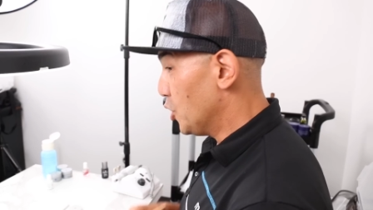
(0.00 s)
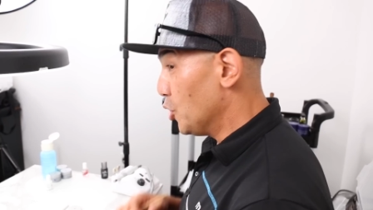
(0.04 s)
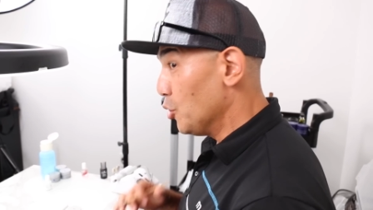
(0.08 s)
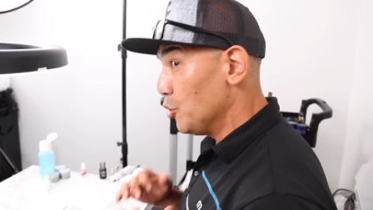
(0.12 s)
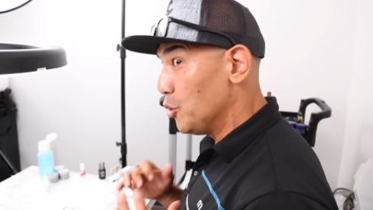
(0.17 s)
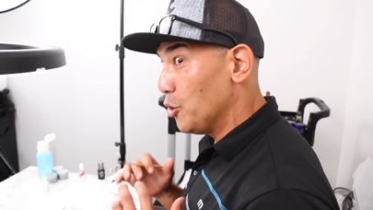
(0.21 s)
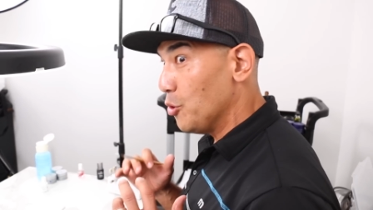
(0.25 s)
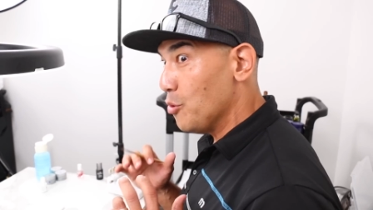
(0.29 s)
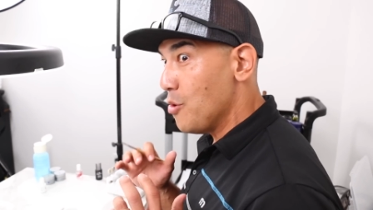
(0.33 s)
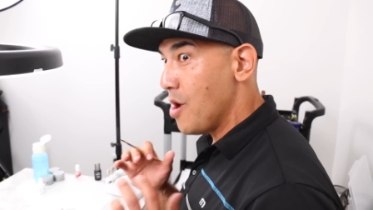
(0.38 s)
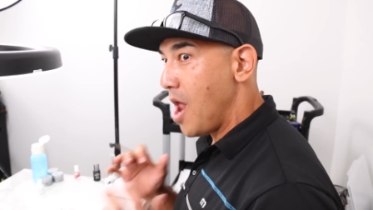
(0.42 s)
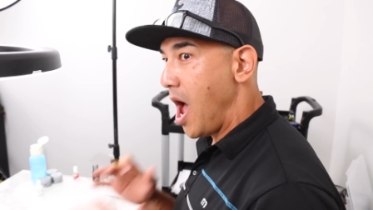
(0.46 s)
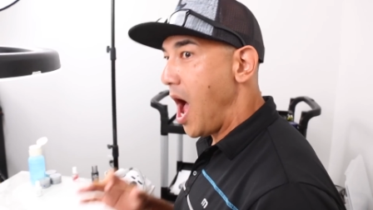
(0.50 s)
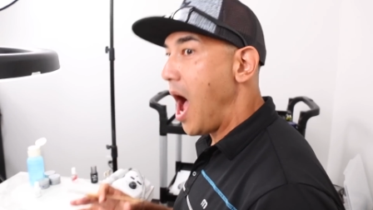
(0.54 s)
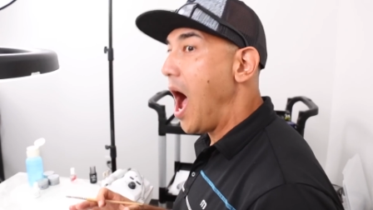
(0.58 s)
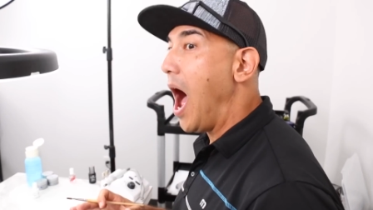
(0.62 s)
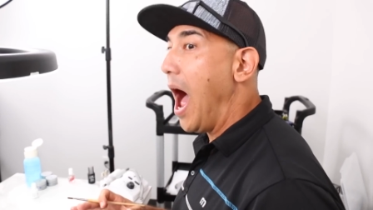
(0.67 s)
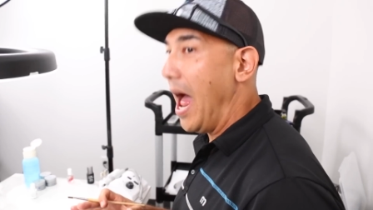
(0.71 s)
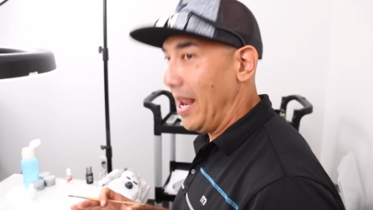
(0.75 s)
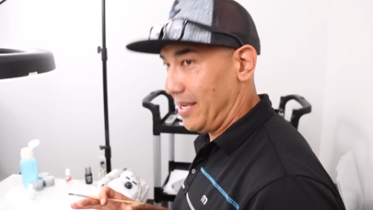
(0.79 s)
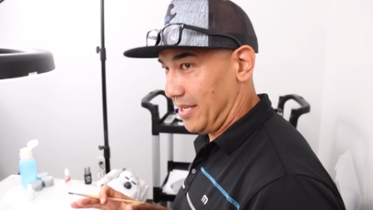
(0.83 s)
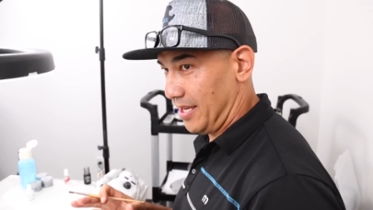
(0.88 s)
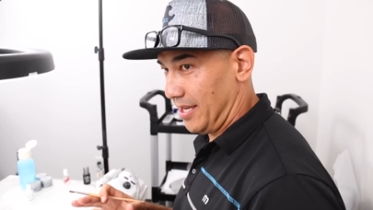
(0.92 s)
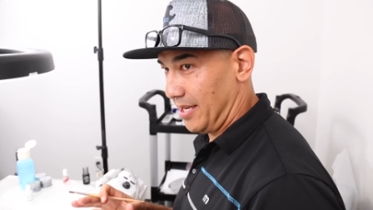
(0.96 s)
Sorry. you do
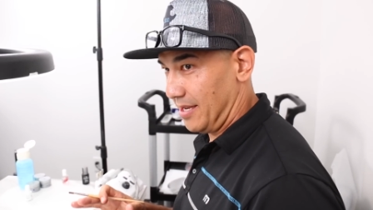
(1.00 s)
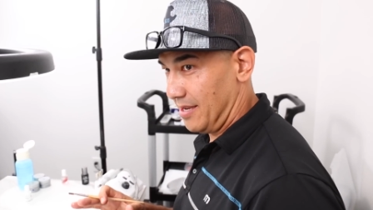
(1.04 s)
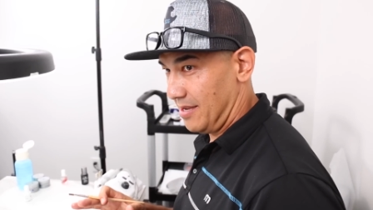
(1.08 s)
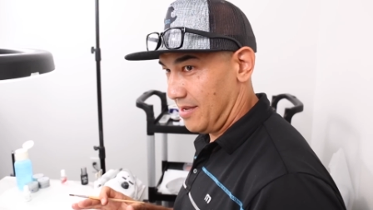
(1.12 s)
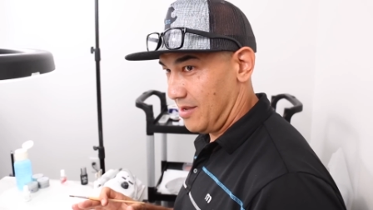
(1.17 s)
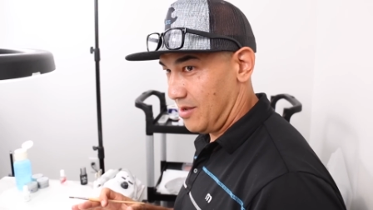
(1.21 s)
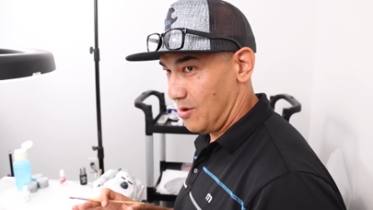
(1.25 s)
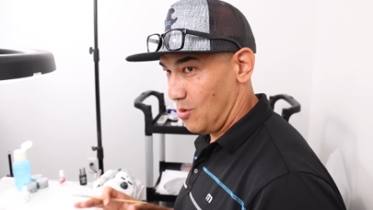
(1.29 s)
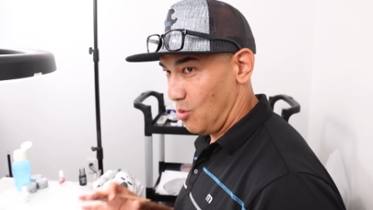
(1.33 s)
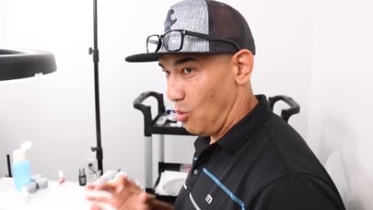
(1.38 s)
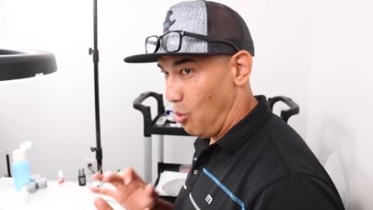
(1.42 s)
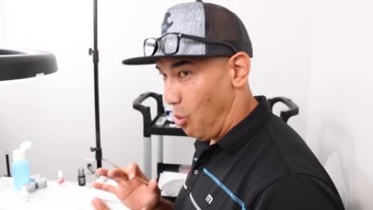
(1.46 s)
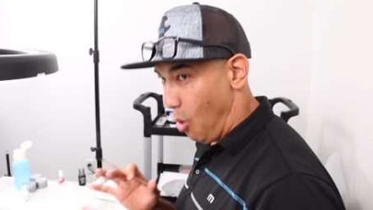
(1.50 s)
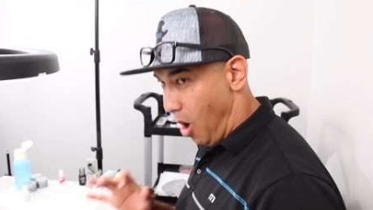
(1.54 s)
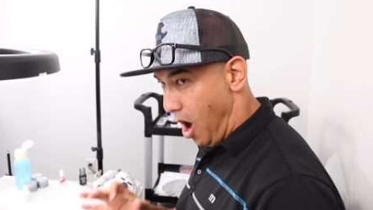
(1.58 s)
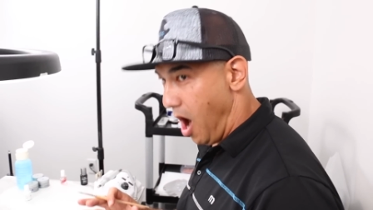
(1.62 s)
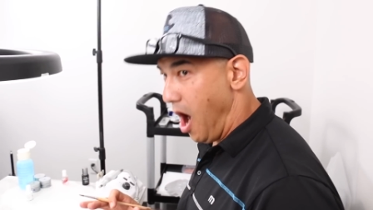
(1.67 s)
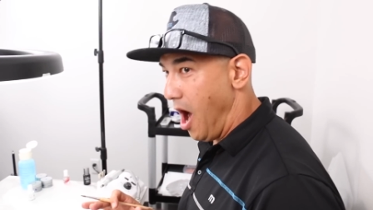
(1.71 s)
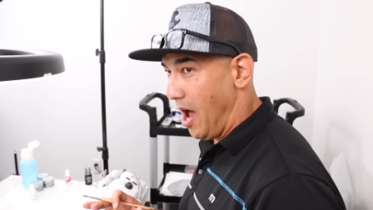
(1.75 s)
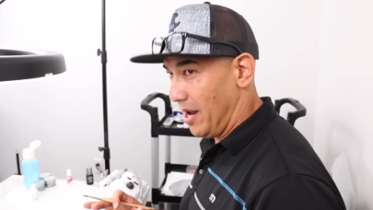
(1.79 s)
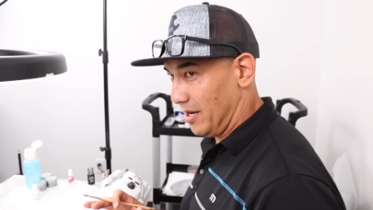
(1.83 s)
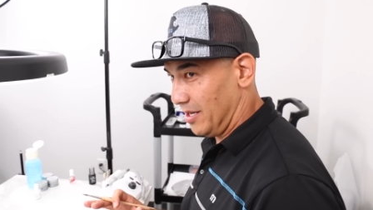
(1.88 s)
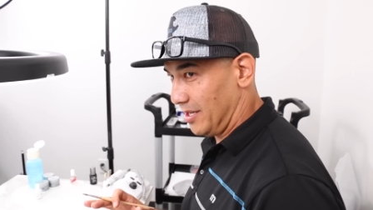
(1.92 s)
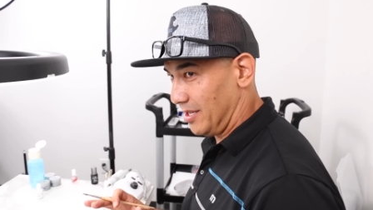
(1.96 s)
not
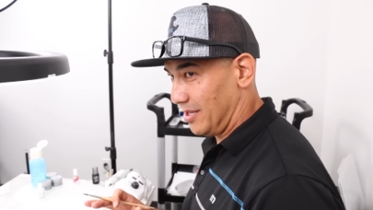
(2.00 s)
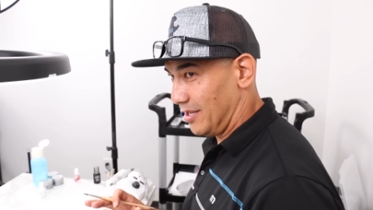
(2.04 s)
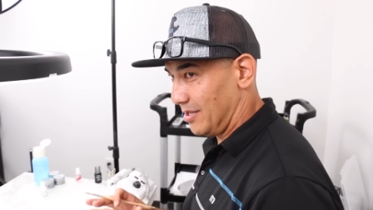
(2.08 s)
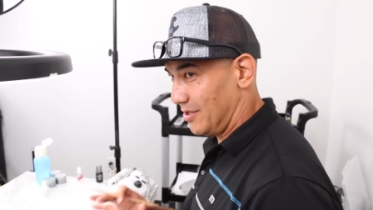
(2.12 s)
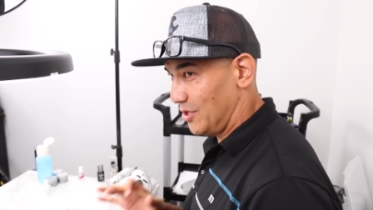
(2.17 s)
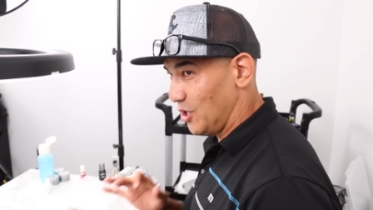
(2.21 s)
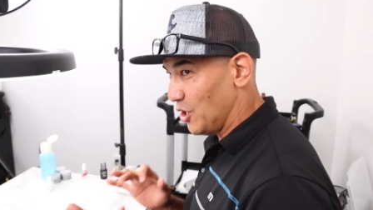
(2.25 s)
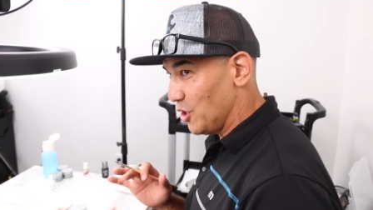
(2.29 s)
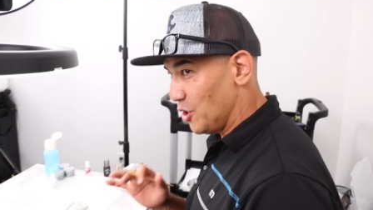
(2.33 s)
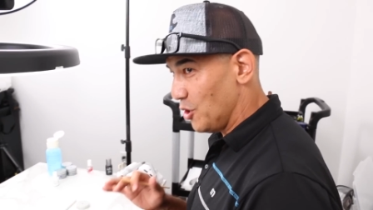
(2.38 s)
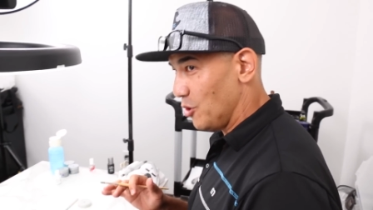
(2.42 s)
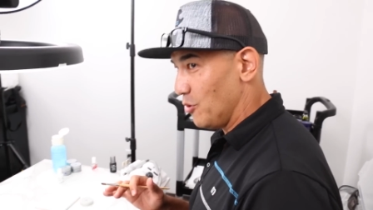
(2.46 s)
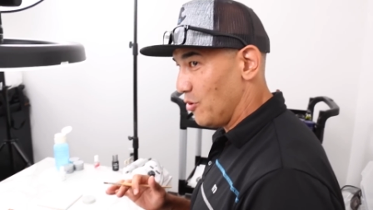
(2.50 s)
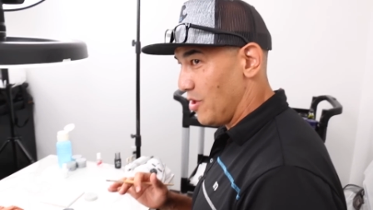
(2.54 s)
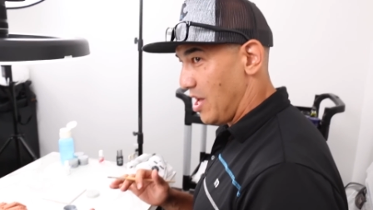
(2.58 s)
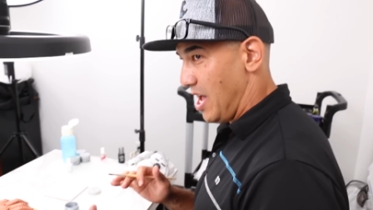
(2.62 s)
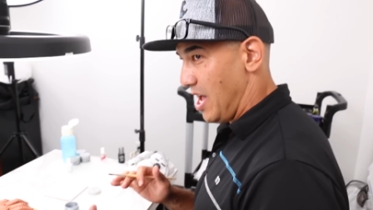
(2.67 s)
want to do